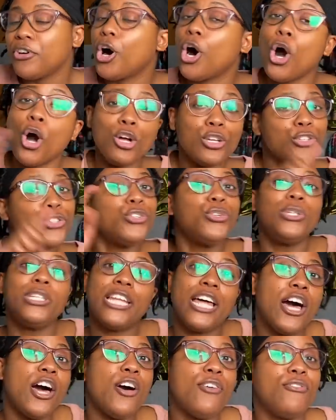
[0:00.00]
basically
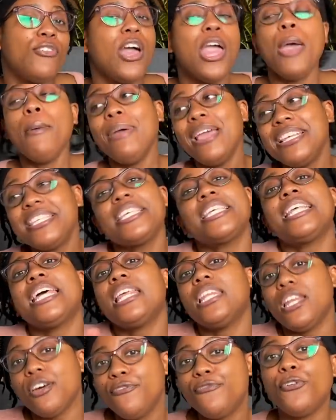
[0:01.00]
I
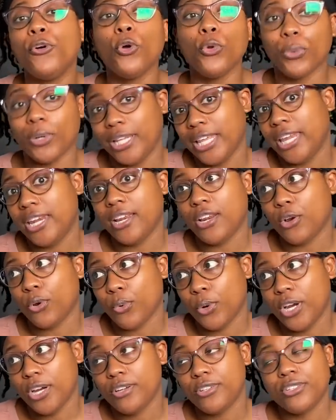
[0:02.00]
love food related
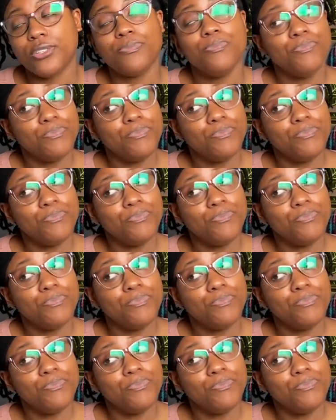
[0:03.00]
careers.